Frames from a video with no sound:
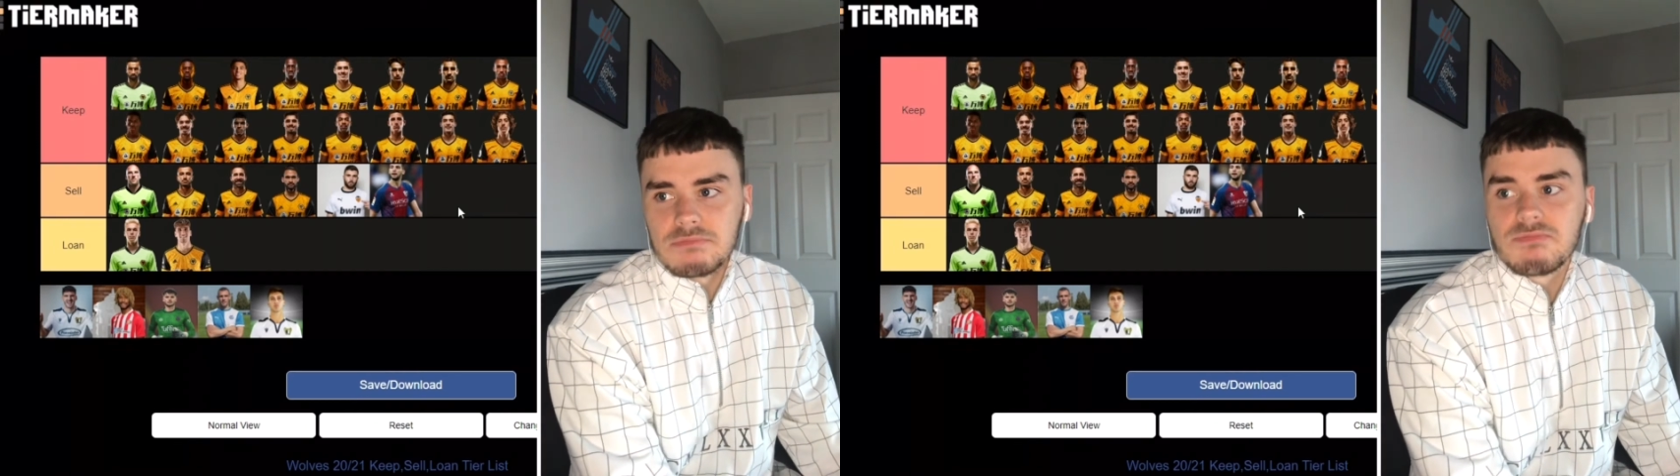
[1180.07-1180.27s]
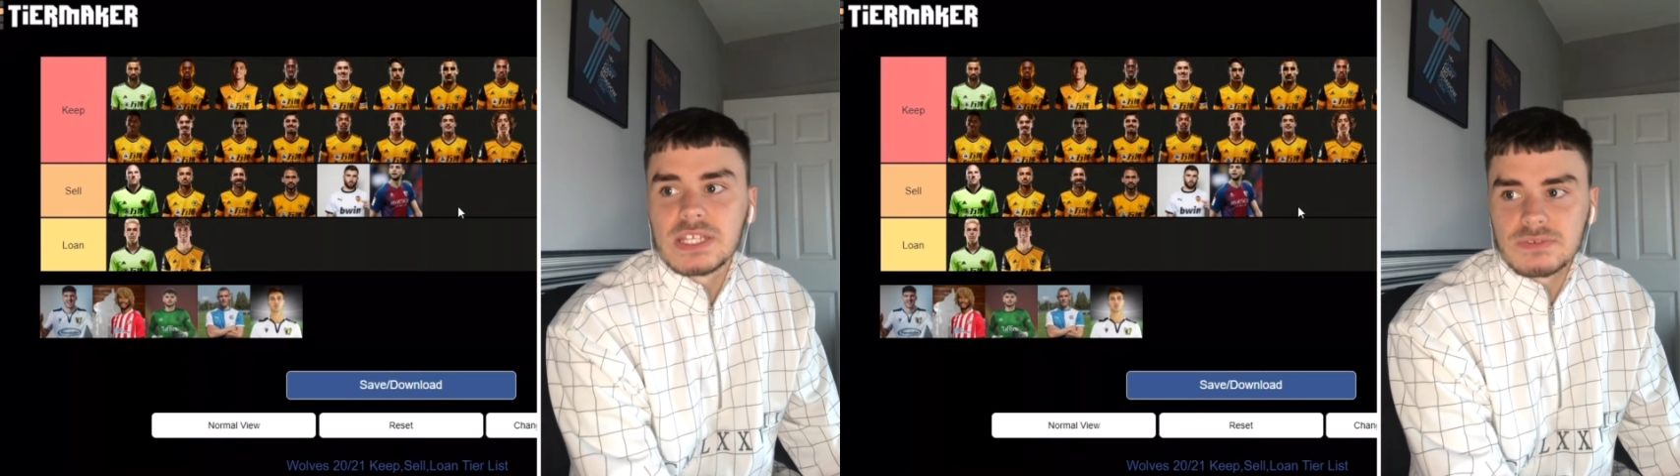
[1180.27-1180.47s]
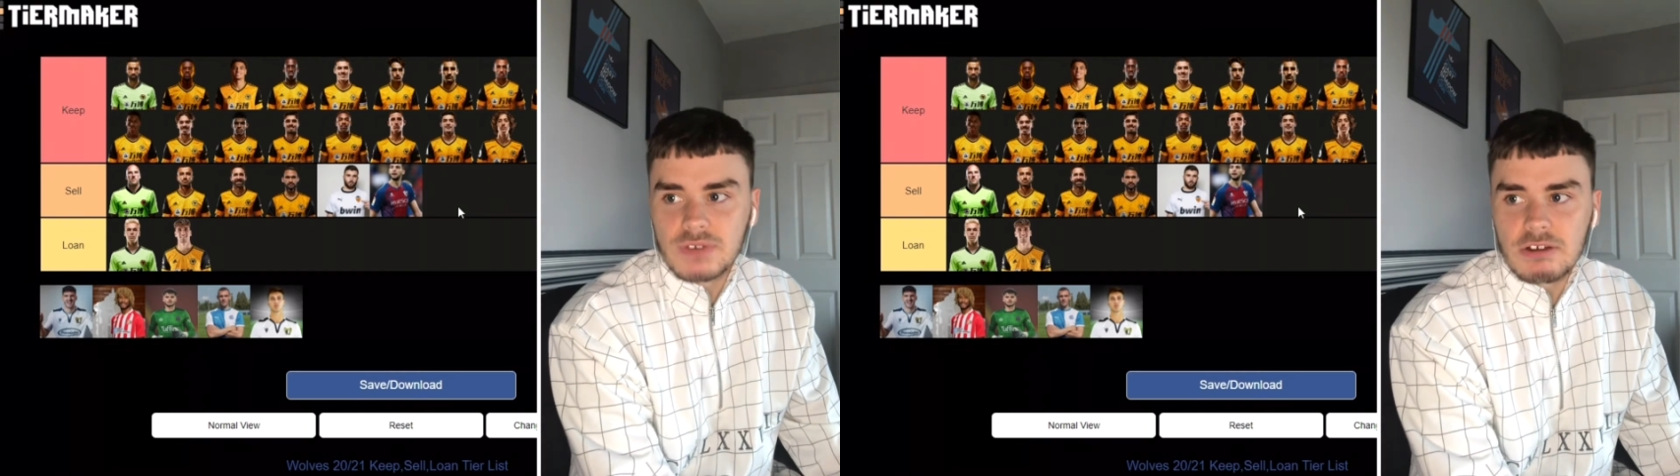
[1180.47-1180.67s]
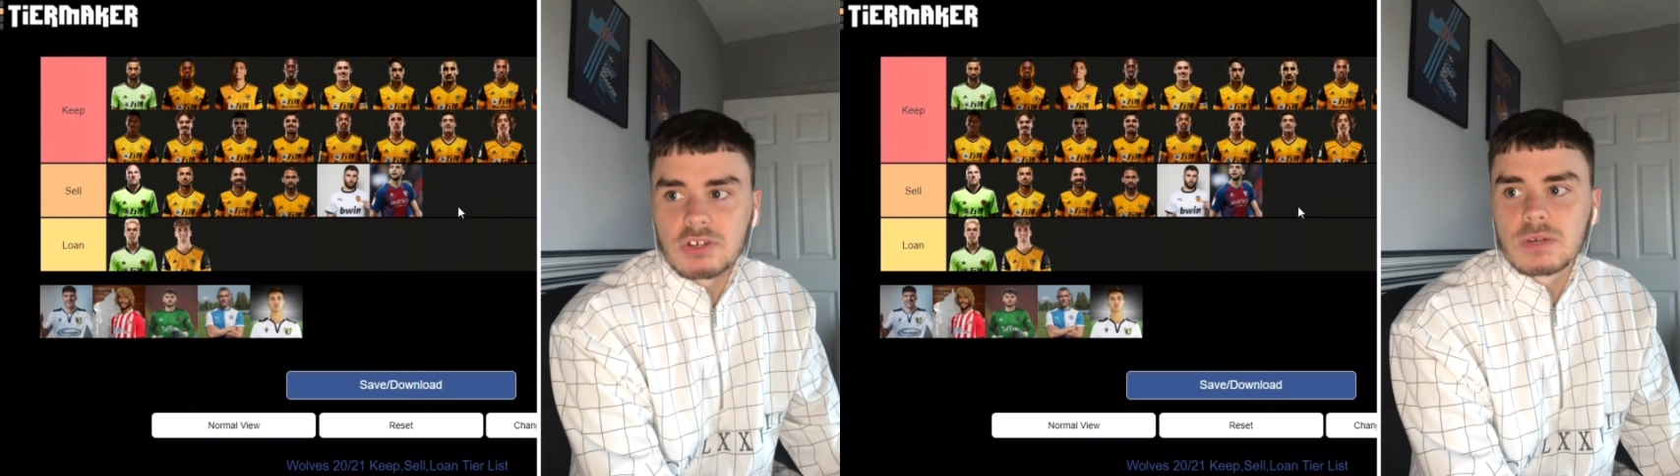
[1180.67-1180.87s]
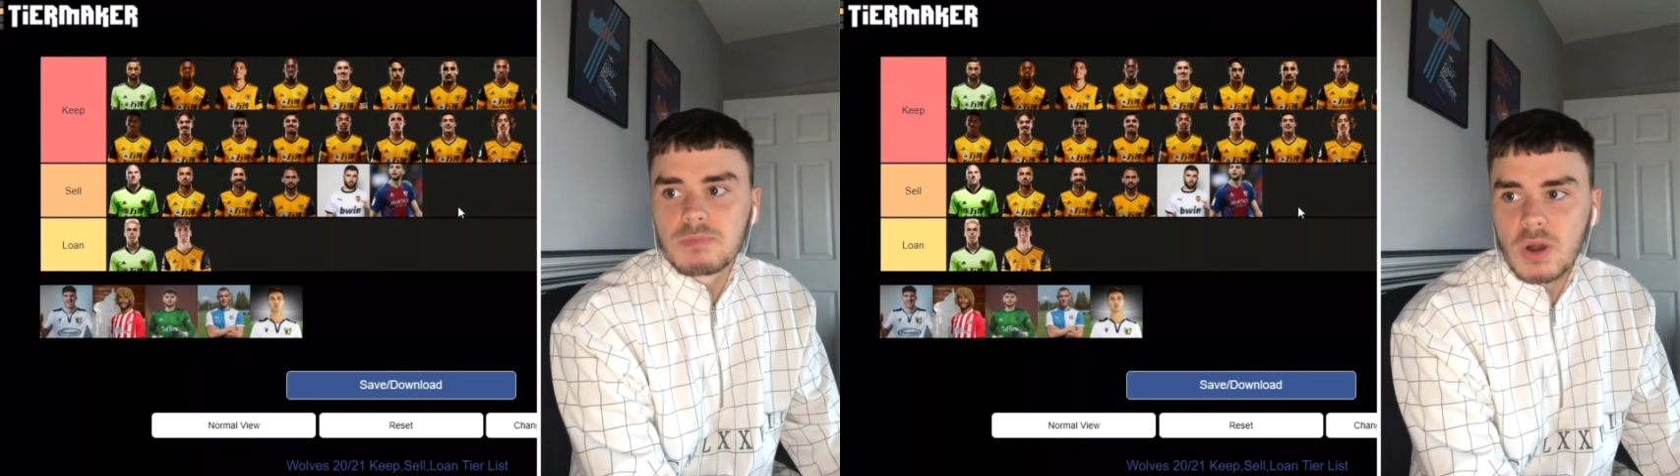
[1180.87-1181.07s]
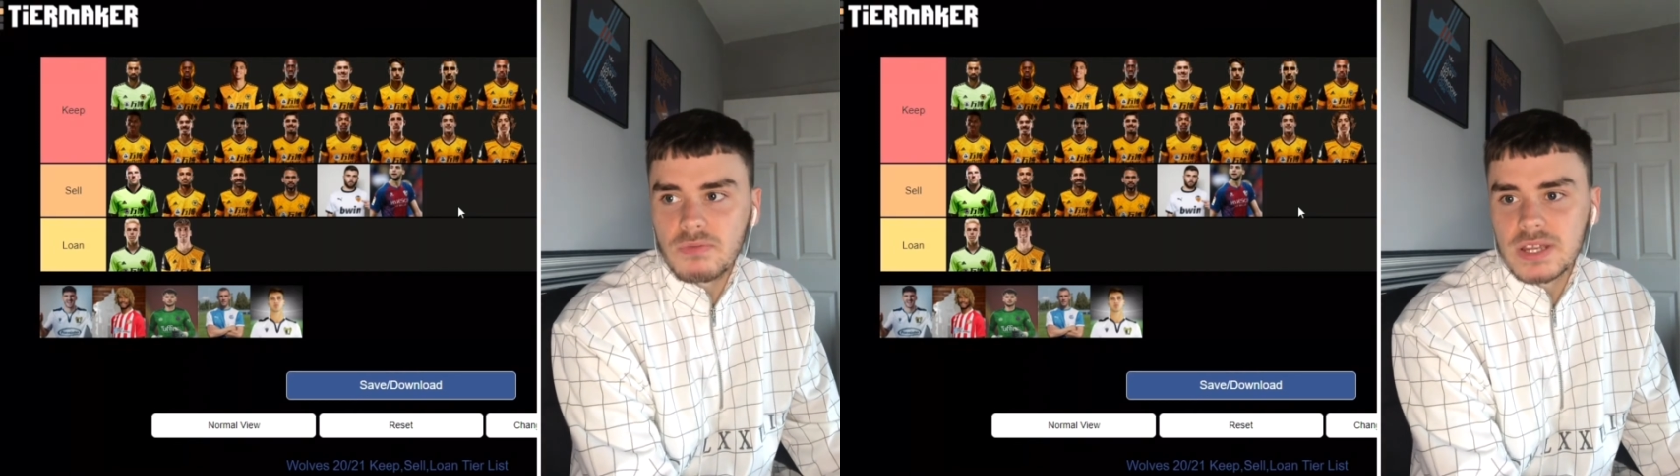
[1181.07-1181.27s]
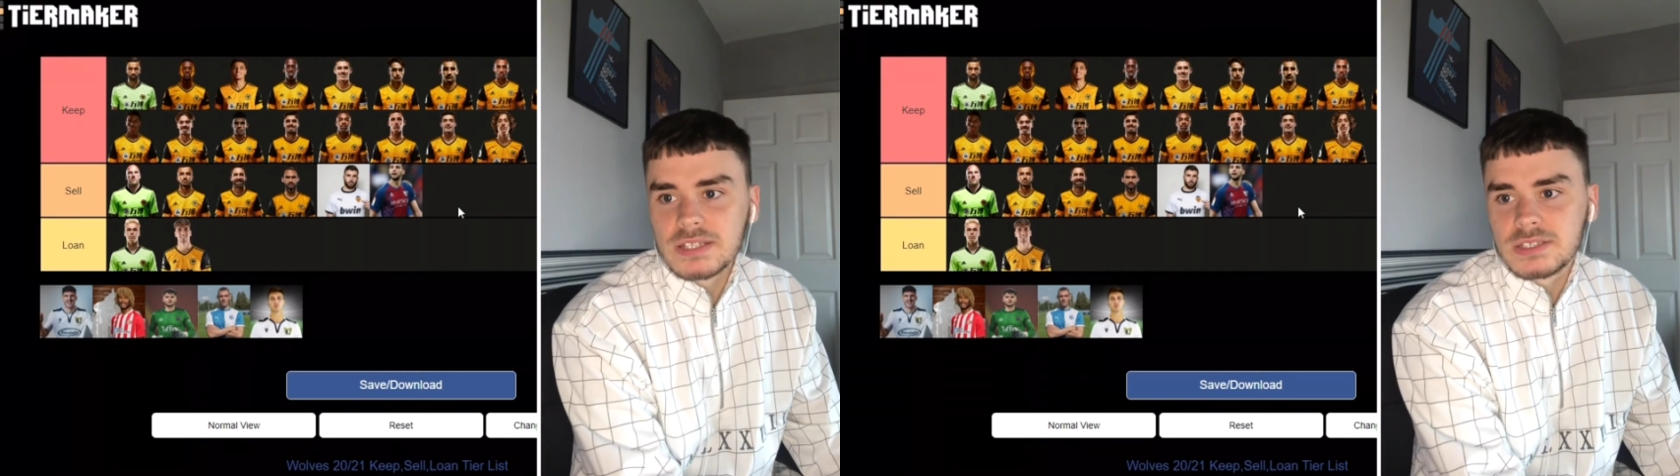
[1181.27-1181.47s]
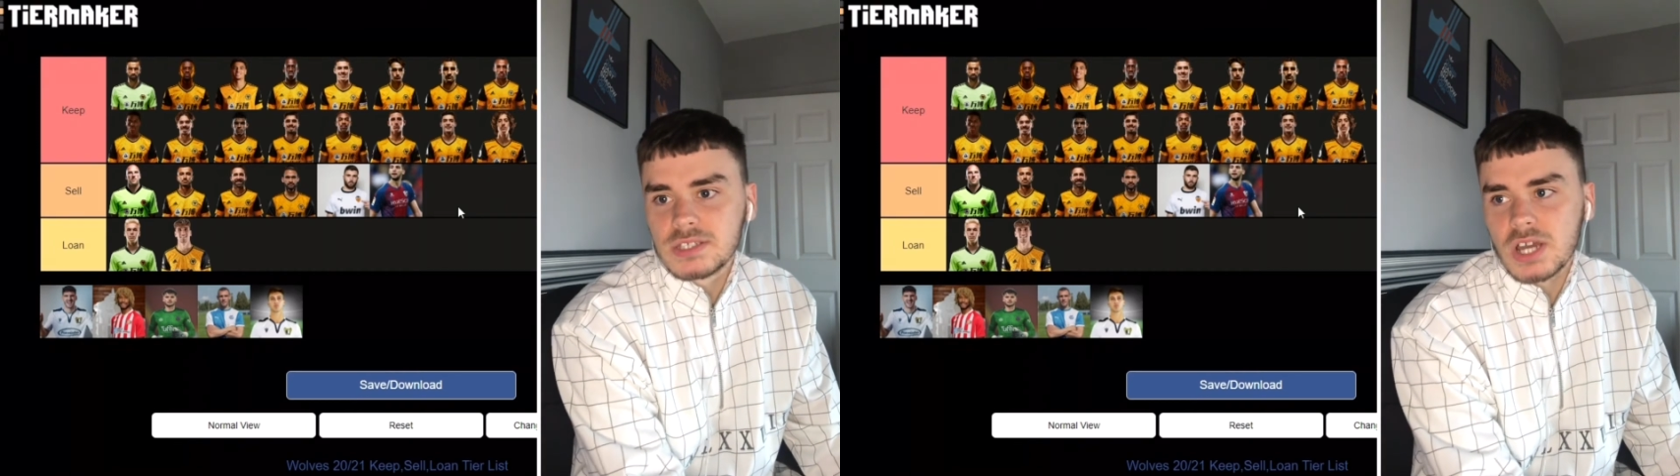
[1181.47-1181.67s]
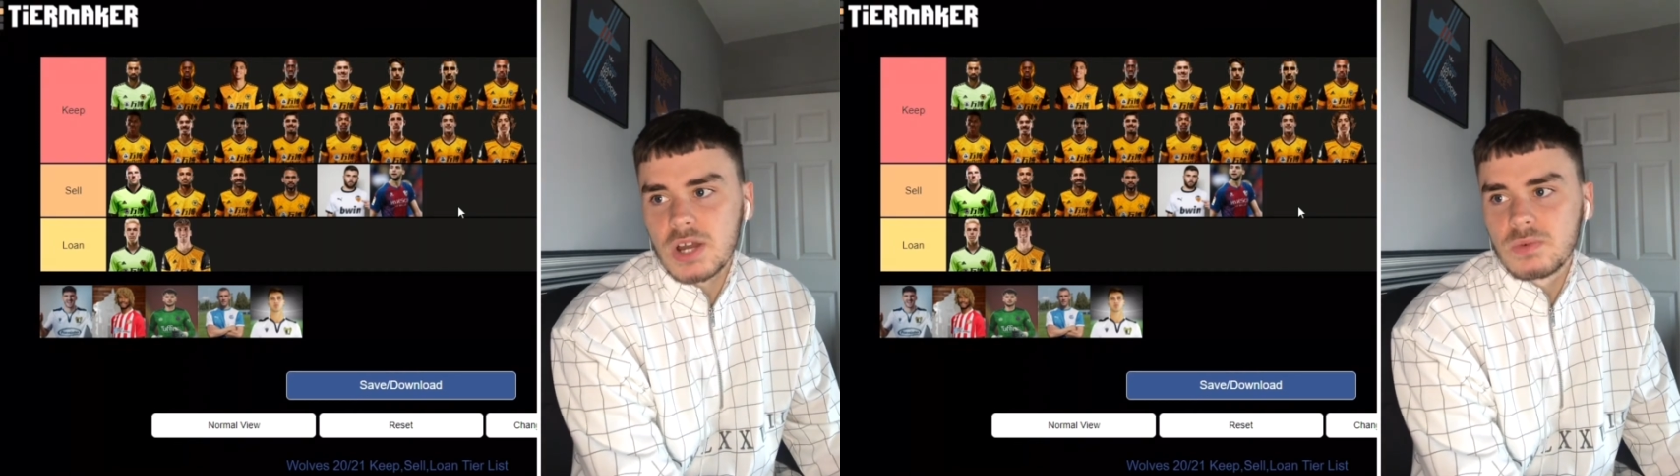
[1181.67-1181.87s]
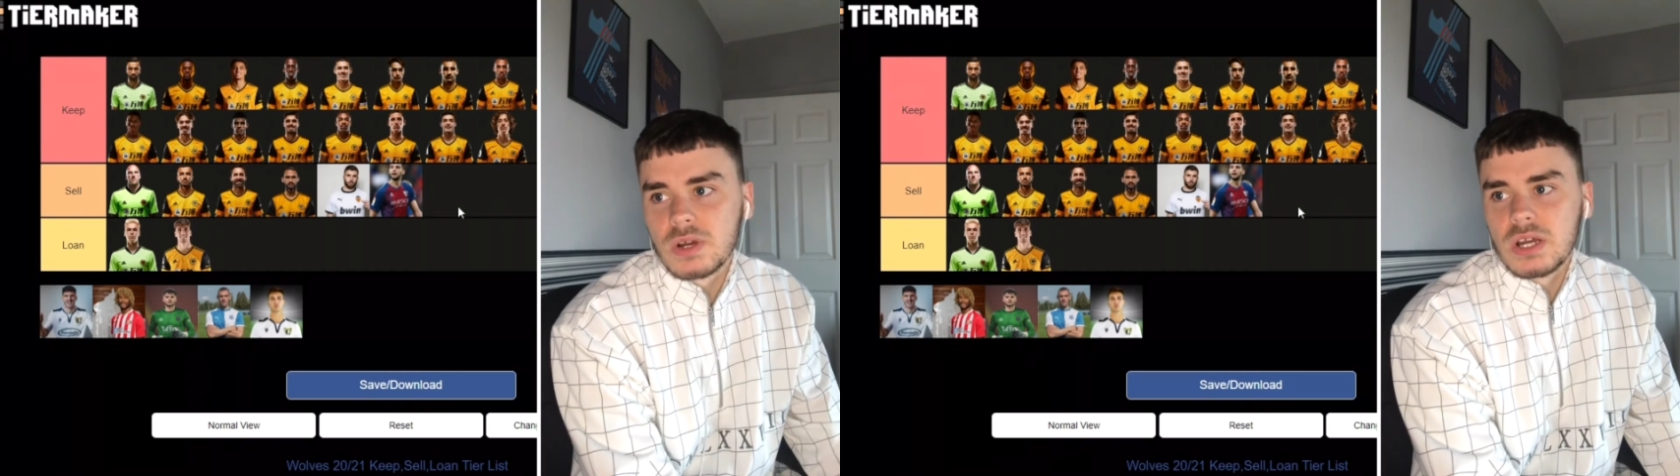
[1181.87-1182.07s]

is very good profit. So